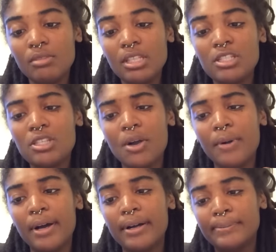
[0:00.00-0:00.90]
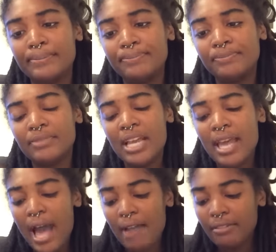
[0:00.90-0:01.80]
So, um,
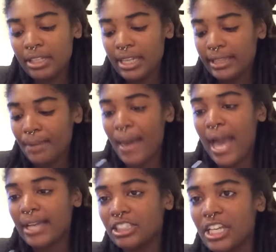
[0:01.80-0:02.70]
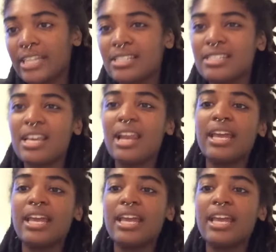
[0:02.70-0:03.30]
I really like the packaging. It's this kind of